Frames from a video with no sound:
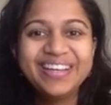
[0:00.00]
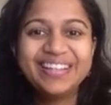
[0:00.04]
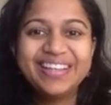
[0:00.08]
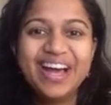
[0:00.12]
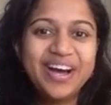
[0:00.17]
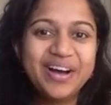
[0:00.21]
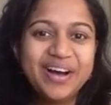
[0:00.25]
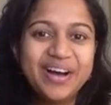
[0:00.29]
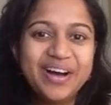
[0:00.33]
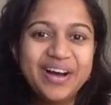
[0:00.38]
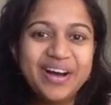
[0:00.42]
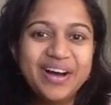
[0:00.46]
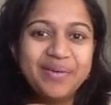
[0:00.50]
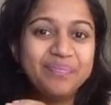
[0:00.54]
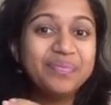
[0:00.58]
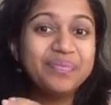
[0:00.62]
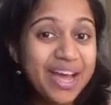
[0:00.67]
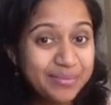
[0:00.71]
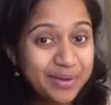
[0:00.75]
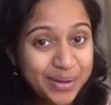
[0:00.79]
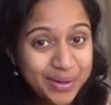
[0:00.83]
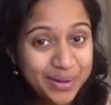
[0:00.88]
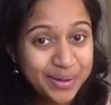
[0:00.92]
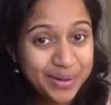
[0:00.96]

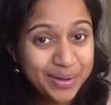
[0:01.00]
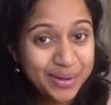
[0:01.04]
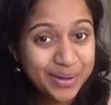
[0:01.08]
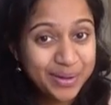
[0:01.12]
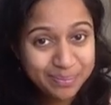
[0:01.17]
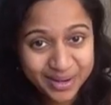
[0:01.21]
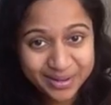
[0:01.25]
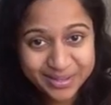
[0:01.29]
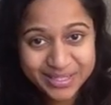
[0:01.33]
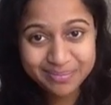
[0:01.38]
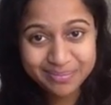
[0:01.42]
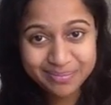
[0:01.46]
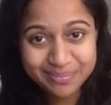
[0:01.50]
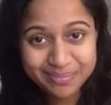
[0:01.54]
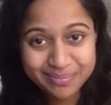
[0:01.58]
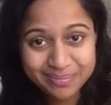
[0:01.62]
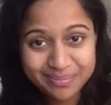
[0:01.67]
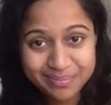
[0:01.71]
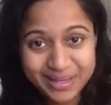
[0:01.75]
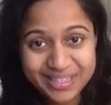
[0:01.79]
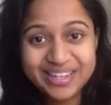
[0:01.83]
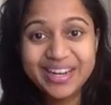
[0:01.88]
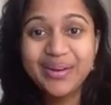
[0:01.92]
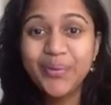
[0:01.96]
I'm going to
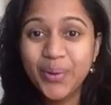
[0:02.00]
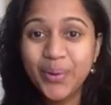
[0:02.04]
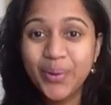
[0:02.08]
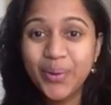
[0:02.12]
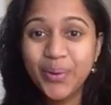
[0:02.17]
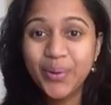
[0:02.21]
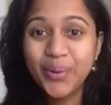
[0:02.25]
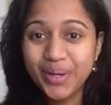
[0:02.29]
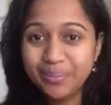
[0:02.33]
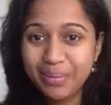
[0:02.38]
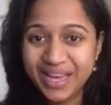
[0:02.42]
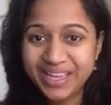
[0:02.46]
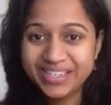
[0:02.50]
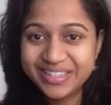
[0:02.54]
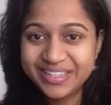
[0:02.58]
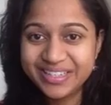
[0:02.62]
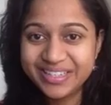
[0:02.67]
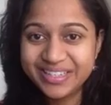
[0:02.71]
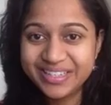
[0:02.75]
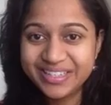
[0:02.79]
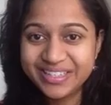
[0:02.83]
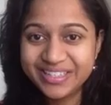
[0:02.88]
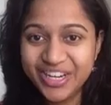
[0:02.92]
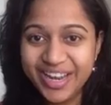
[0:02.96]
participate in an oil
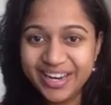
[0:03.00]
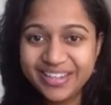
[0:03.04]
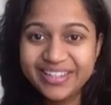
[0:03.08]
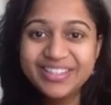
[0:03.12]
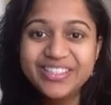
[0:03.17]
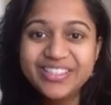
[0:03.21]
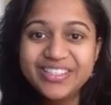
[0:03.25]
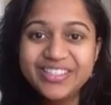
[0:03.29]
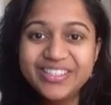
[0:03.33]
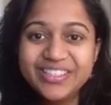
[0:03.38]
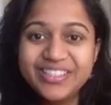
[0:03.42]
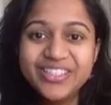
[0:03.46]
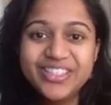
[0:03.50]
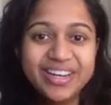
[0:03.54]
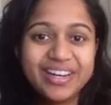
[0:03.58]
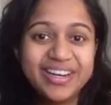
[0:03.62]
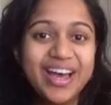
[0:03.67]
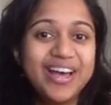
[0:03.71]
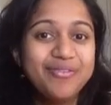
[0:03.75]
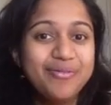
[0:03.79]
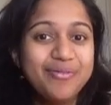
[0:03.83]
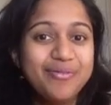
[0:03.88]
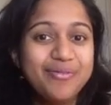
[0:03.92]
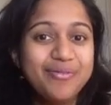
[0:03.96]
pastel challenge,
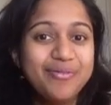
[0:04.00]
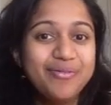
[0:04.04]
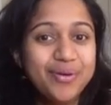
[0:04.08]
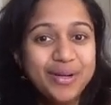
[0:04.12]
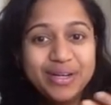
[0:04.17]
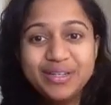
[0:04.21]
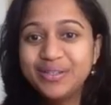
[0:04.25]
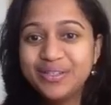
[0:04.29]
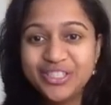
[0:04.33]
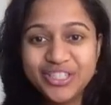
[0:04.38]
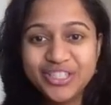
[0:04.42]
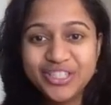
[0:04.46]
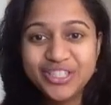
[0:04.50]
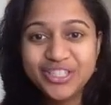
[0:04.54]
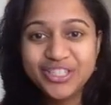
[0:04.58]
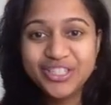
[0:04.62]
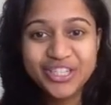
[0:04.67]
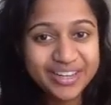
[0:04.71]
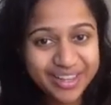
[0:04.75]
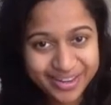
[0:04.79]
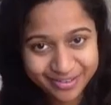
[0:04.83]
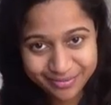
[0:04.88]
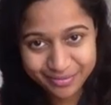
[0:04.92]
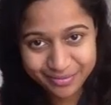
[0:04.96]
and I wanted to share
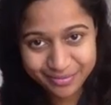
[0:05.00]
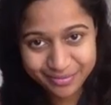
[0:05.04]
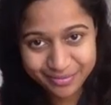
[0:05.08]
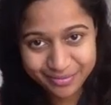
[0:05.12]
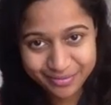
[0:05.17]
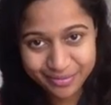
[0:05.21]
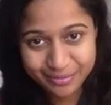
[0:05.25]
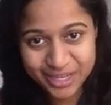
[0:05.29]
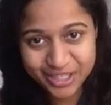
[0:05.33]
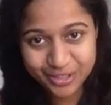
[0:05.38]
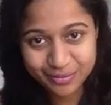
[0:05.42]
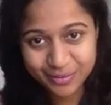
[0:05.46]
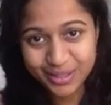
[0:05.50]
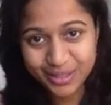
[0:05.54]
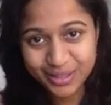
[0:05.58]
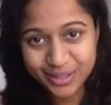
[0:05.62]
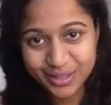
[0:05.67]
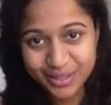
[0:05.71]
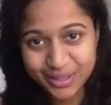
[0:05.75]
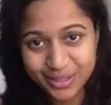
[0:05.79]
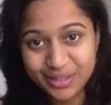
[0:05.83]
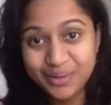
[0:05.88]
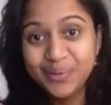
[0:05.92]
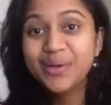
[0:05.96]
that information
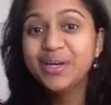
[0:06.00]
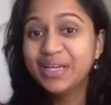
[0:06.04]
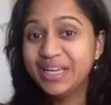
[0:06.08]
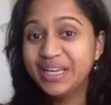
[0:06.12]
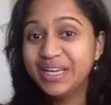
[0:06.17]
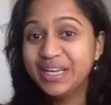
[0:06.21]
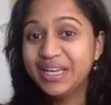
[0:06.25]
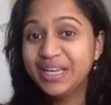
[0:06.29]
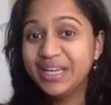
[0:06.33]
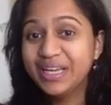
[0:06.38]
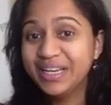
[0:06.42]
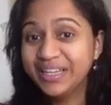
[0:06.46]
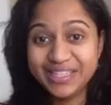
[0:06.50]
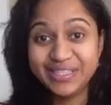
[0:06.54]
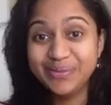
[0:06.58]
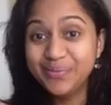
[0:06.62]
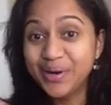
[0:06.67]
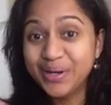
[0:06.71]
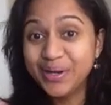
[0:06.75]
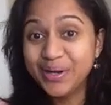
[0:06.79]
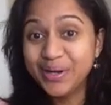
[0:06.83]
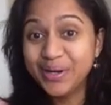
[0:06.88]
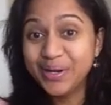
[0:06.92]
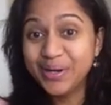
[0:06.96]
with you in case
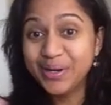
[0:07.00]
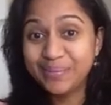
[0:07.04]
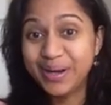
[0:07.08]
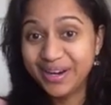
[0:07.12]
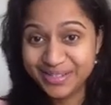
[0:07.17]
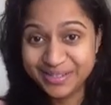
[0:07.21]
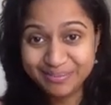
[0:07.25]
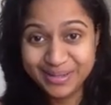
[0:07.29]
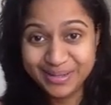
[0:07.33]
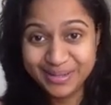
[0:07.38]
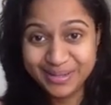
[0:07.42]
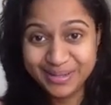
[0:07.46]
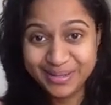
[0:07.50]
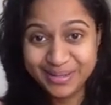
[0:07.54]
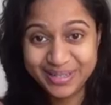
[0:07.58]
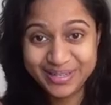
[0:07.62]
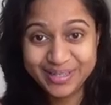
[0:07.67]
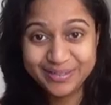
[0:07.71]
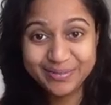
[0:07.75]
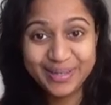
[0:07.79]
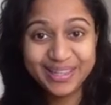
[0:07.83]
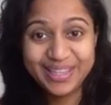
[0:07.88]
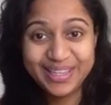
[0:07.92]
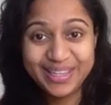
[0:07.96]
you want to participate
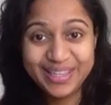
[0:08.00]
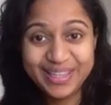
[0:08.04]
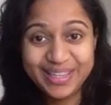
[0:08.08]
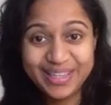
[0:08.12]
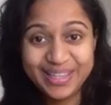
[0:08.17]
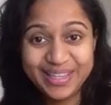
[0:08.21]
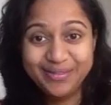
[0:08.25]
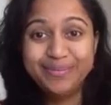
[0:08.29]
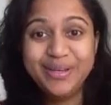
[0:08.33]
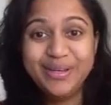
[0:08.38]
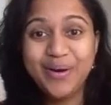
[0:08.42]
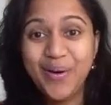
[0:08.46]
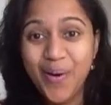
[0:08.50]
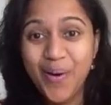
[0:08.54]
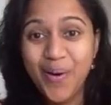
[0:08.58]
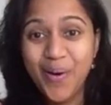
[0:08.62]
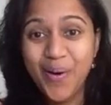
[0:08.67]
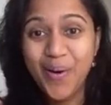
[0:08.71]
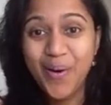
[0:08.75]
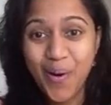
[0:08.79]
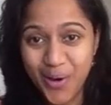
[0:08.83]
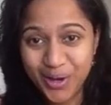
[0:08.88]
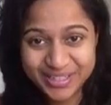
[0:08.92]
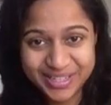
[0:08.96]
as well. That would be
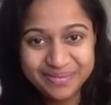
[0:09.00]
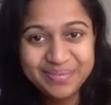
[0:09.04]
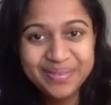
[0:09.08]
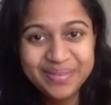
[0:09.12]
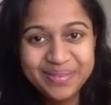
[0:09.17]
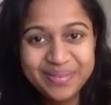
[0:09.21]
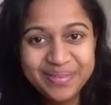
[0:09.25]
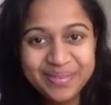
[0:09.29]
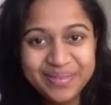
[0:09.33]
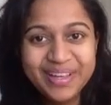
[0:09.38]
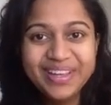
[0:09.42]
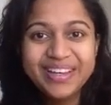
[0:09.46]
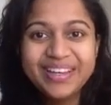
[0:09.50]
awesome.